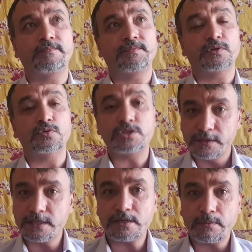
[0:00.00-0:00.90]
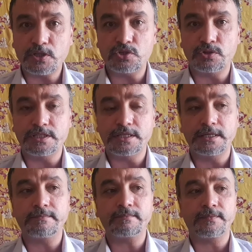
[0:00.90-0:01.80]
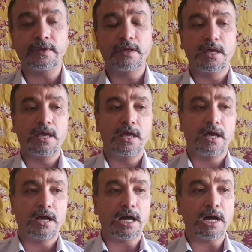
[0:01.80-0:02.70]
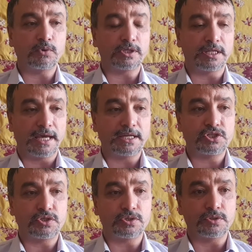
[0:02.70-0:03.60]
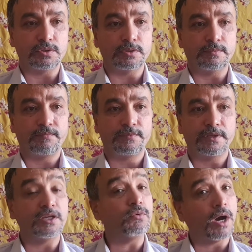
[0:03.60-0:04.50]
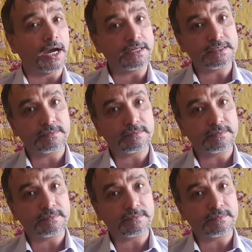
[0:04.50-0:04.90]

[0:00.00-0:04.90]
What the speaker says: Using this opportunity, I would like to invite